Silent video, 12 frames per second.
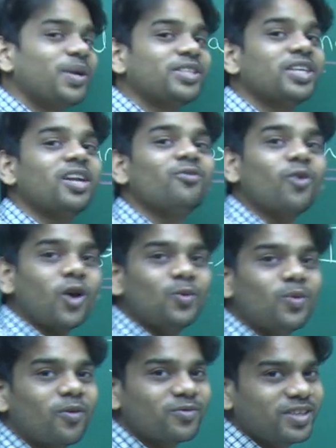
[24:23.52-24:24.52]
pressure and
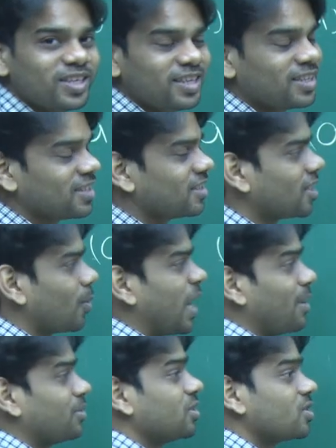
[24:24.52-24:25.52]
volume of the
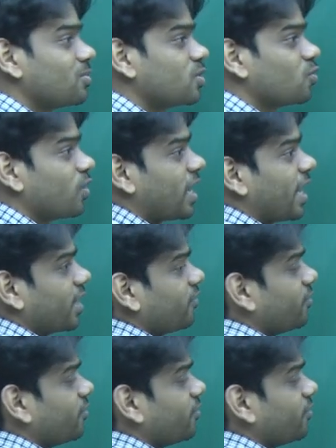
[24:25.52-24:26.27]
thermodynamic system is varied,